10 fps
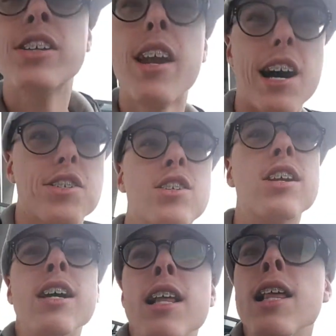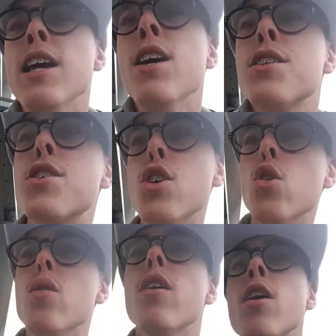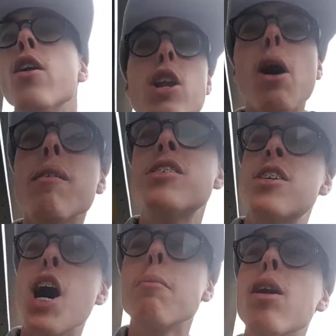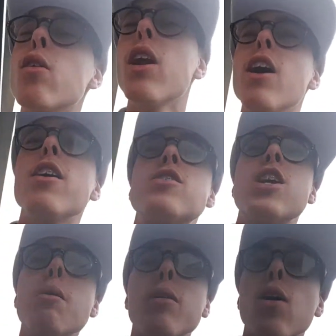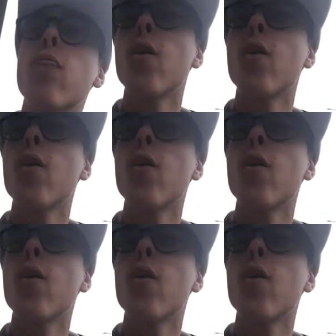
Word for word: have to wait four hours to... No, it's Terminal nine, it's Terminal